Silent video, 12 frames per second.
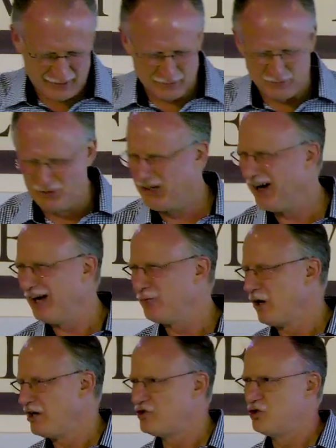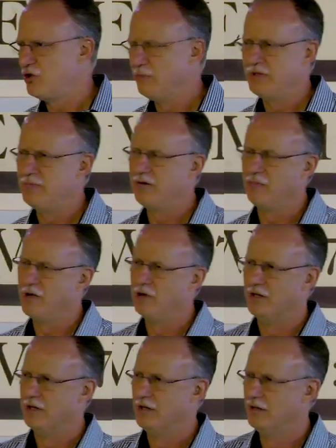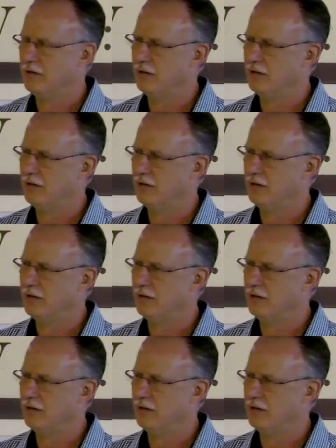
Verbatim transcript: know, God wants you to be promoted,